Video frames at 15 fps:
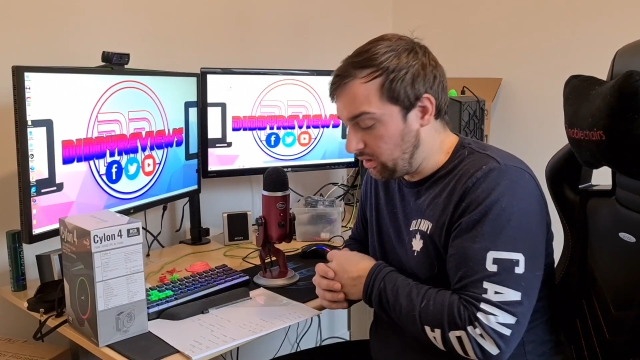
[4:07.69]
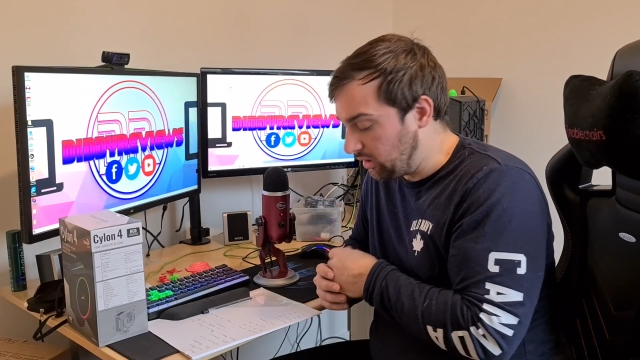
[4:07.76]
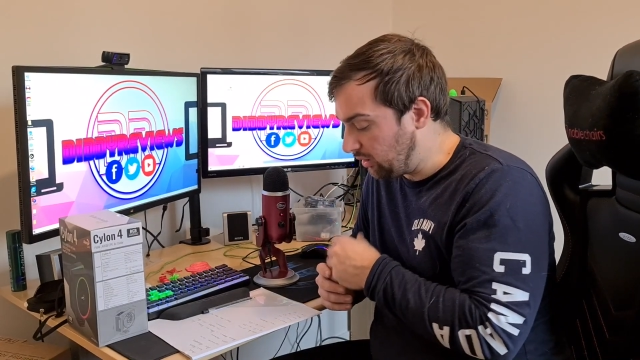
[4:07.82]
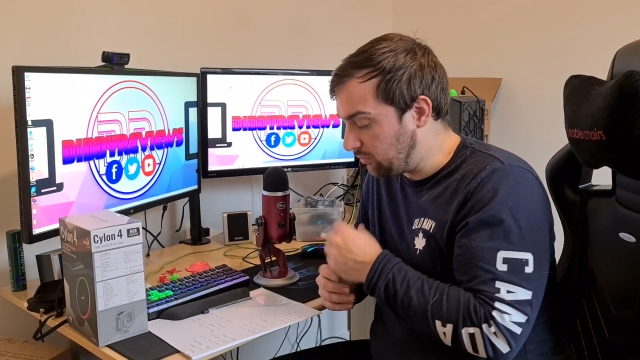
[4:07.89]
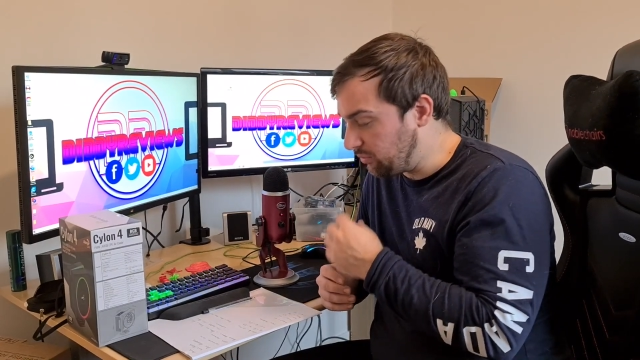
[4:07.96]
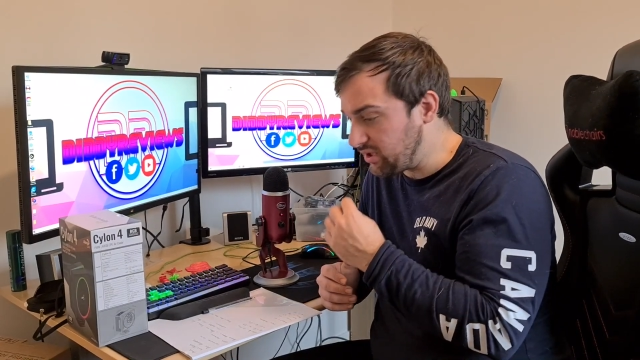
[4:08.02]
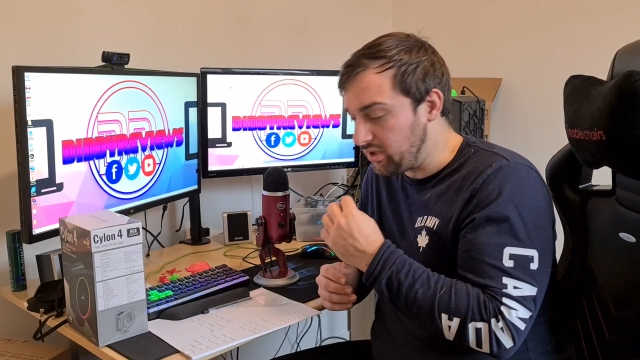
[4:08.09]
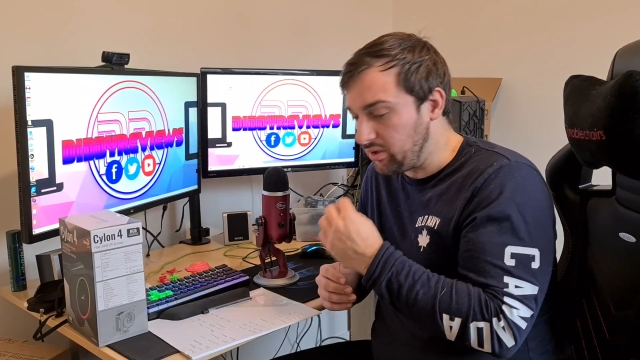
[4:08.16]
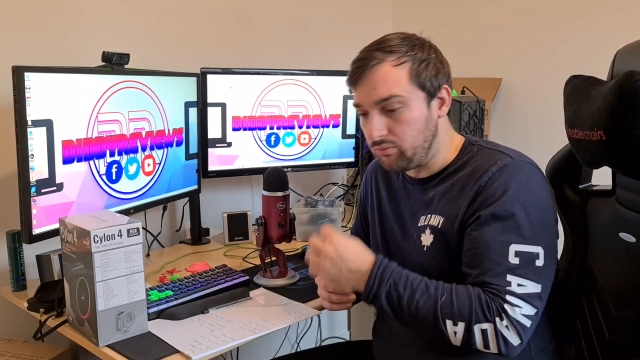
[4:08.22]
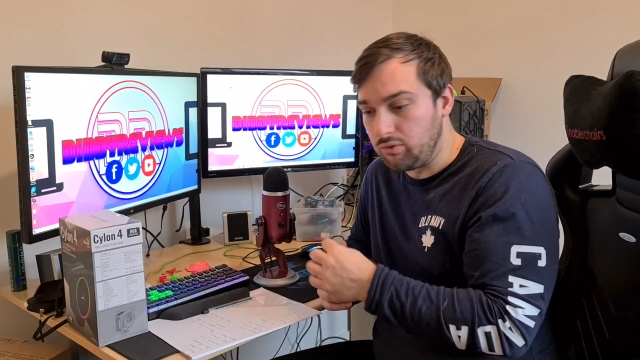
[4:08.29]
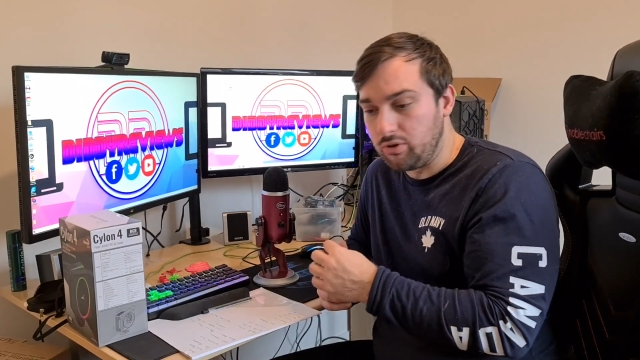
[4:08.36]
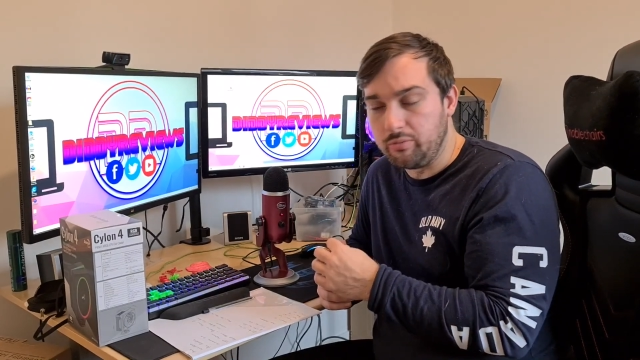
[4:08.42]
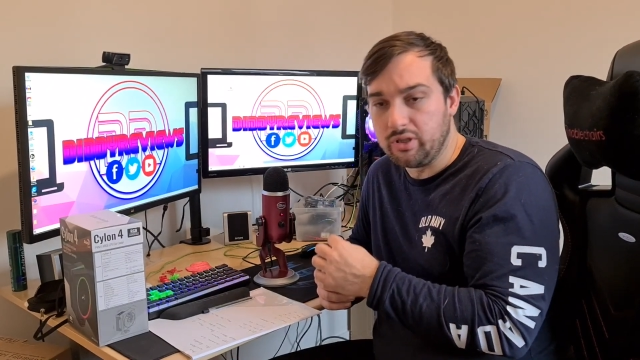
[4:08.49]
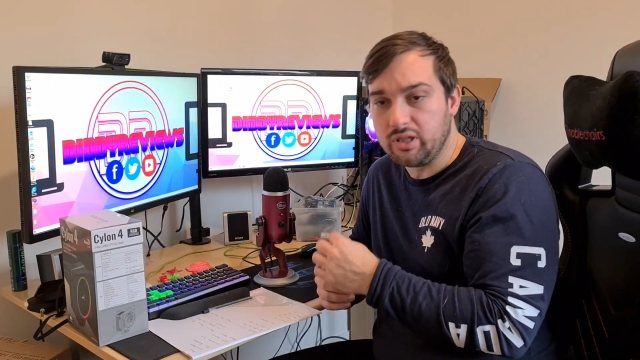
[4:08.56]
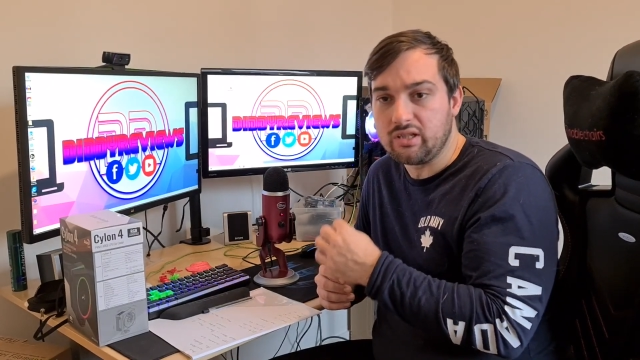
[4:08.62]
that was in the
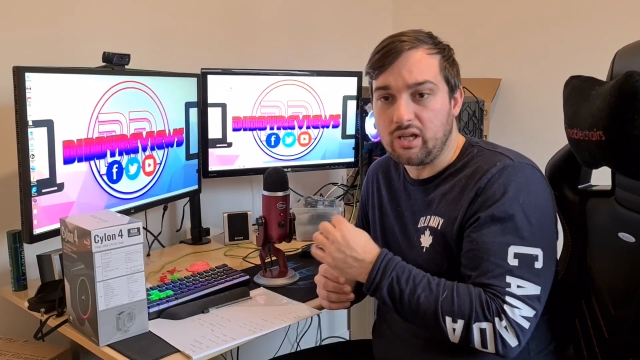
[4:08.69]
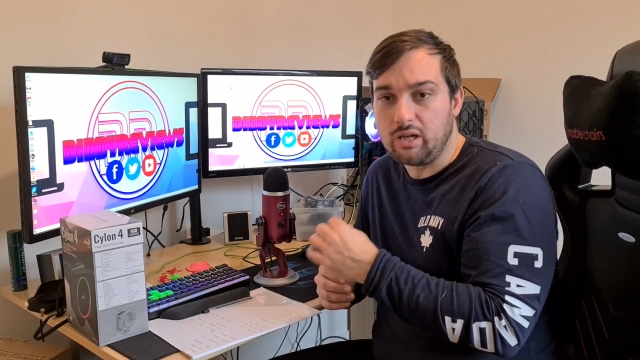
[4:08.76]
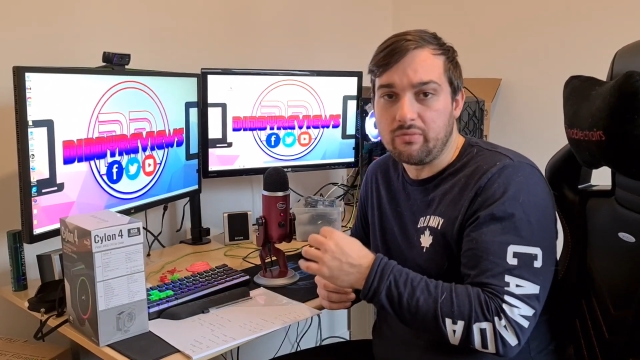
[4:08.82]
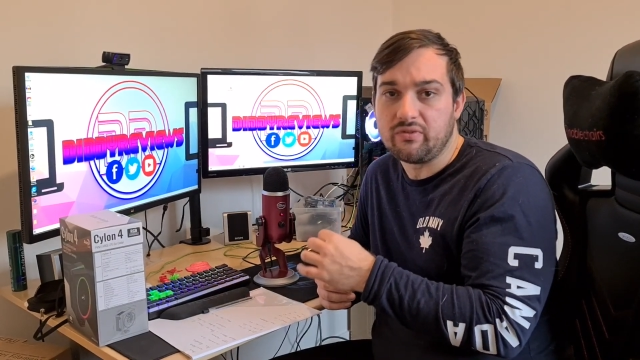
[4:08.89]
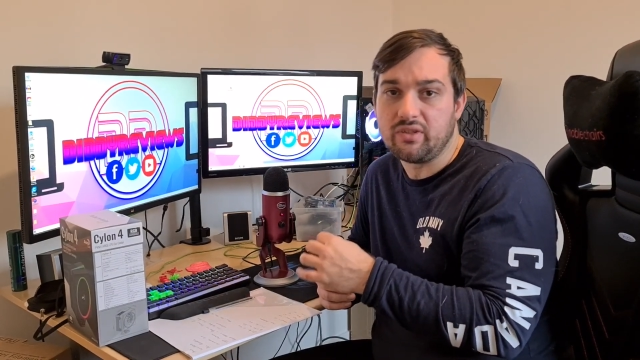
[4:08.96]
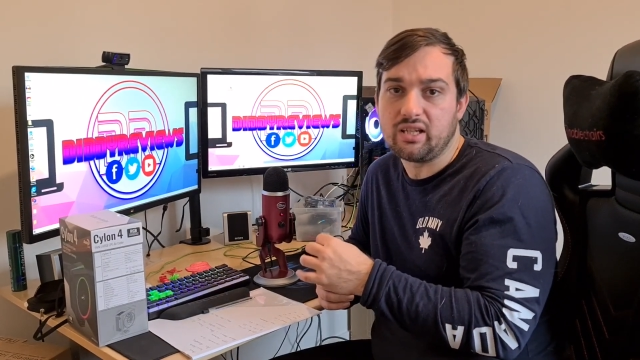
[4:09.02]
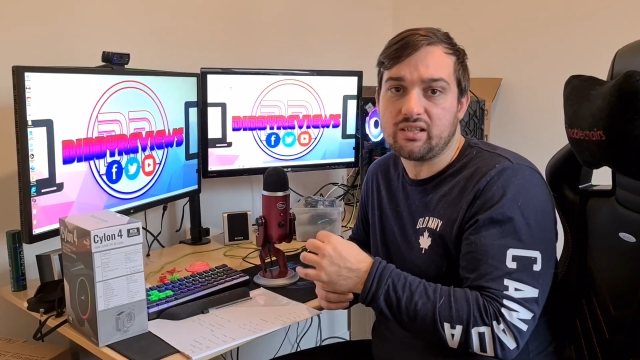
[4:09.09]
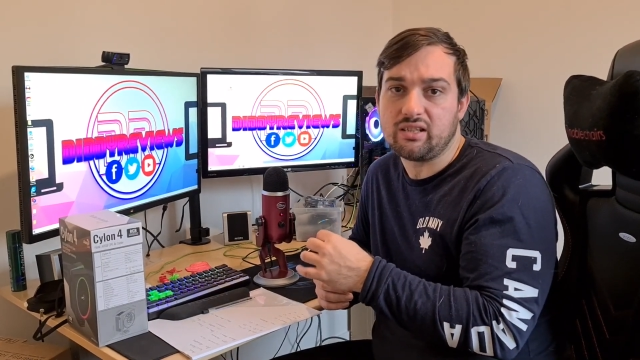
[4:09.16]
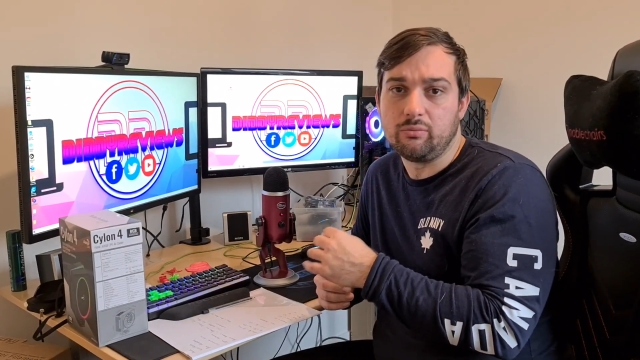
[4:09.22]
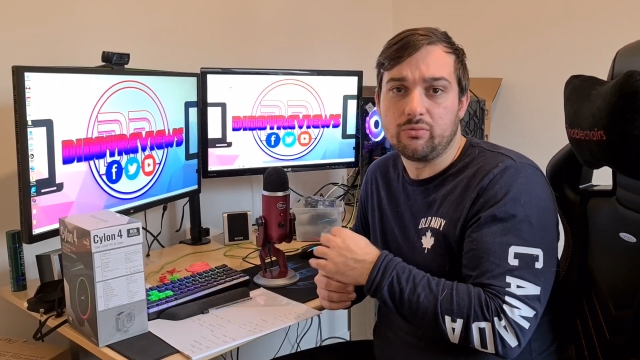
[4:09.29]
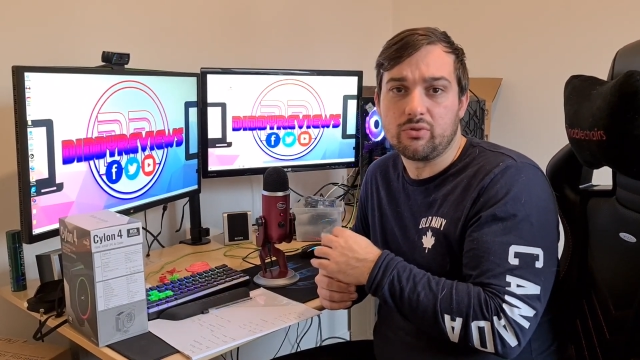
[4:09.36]
room at the time of testing